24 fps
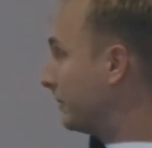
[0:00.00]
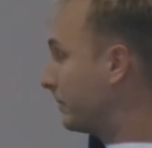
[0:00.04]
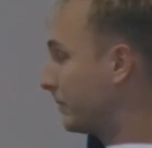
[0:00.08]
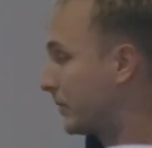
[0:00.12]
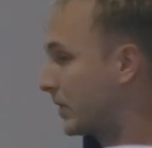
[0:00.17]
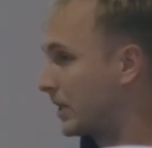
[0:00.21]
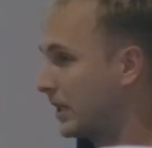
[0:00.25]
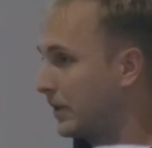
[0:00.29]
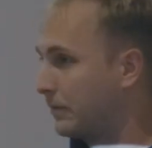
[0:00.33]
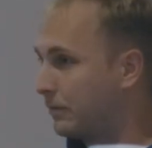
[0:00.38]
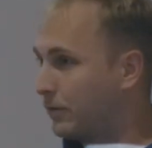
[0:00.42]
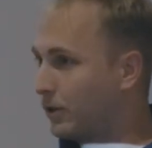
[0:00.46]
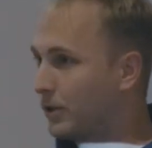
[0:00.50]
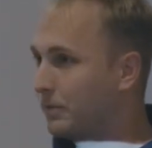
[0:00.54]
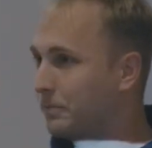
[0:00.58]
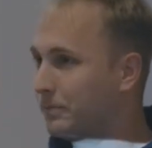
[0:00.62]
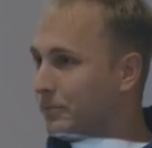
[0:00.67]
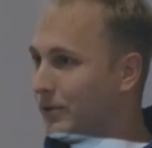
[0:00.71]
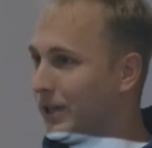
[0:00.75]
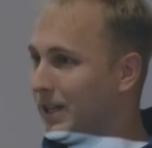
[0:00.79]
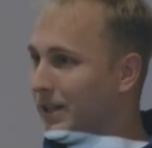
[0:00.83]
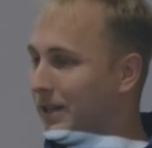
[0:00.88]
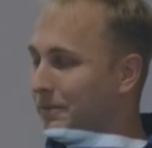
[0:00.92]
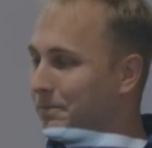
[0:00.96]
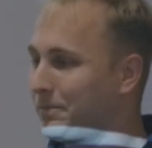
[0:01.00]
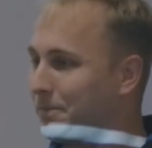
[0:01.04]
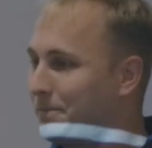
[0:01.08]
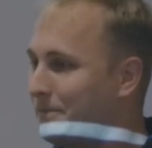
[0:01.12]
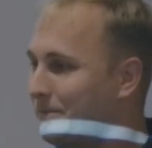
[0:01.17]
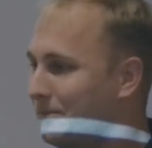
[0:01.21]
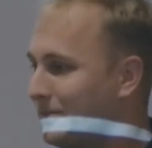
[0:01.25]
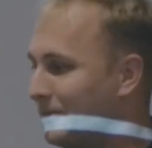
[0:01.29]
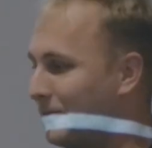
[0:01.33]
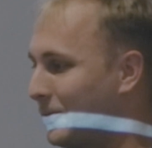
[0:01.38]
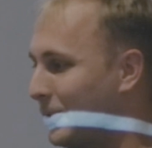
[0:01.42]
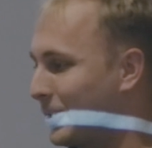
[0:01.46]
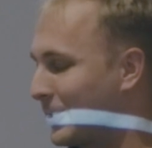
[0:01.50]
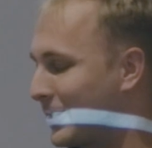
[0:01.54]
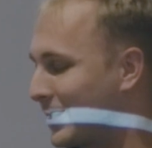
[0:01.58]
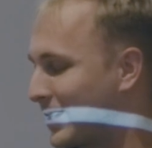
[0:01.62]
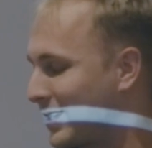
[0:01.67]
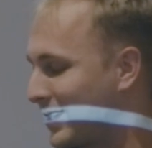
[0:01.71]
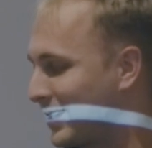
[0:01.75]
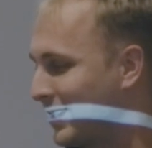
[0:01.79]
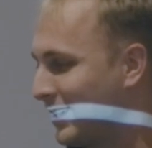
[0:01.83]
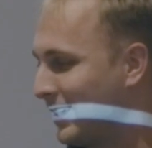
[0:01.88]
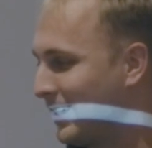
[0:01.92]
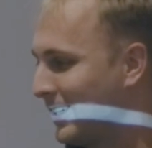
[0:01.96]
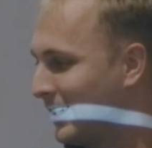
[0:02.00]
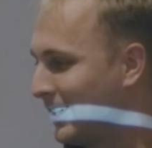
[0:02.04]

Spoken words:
Safe Wallet really was